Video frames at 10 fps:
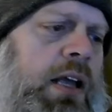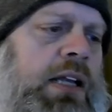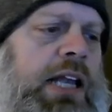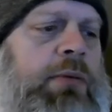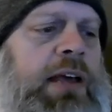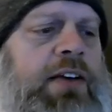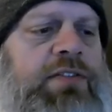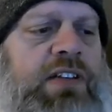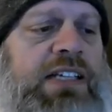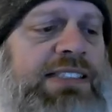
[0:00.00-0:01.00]
Now we have
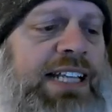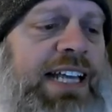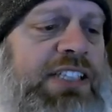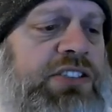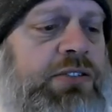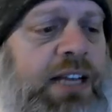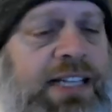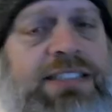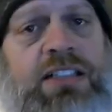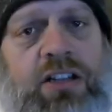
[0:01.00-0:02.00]
Vanessa Angel
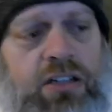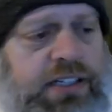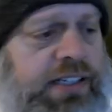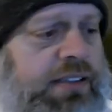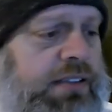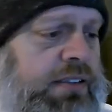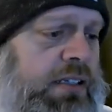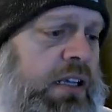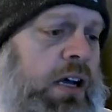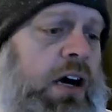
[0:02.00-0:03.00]
as Claudia.
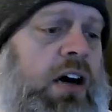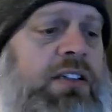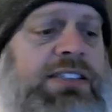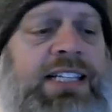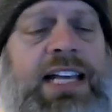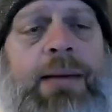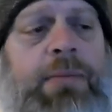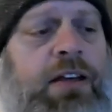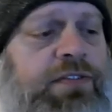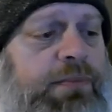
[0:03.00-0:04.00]
Honestly, I'm
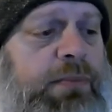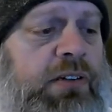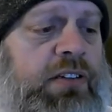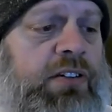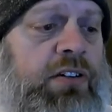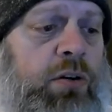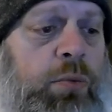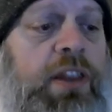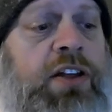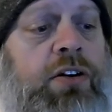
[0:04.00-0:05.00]
not familiar
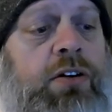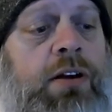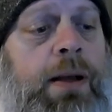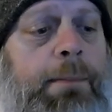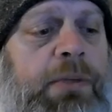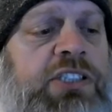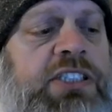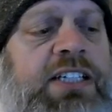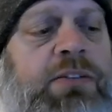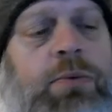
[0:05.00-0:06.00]
with her, but she
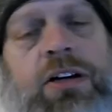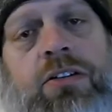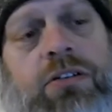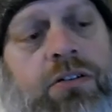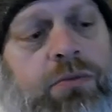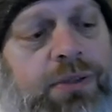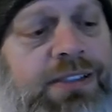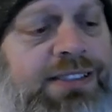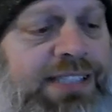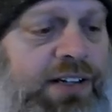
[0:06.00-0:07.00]
did well with
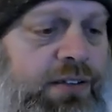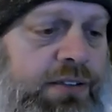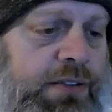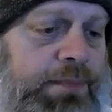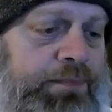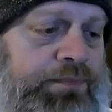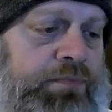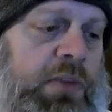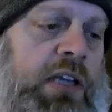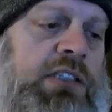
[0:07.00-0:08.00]
this character.
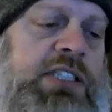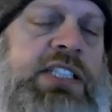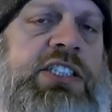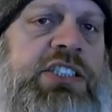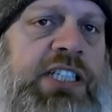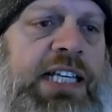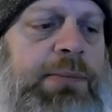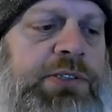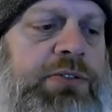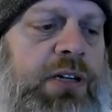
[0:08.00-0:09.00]
She
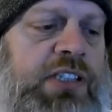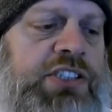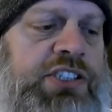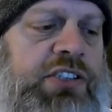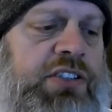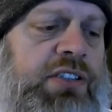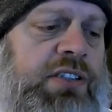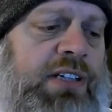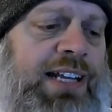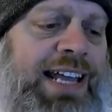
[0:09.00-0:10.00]
keeps you unsure
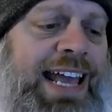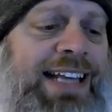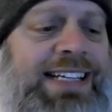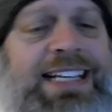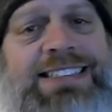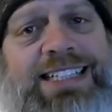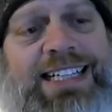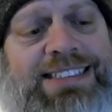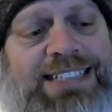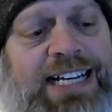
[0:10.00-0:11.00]
and guessing
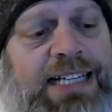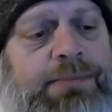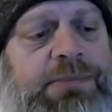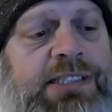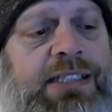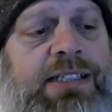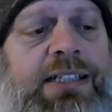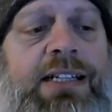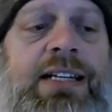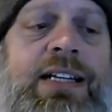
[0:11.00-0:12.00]
at times
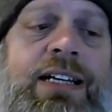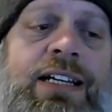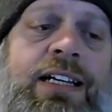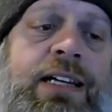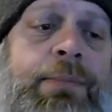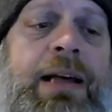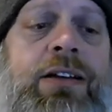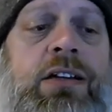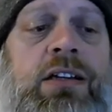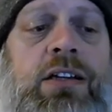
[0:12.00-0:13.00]

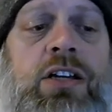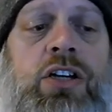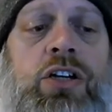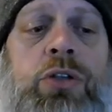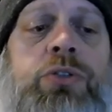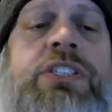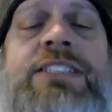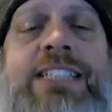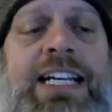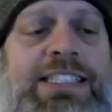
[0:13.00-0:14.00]
about who she
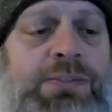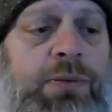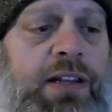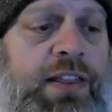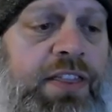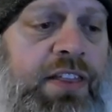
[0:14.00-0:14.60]
sides with,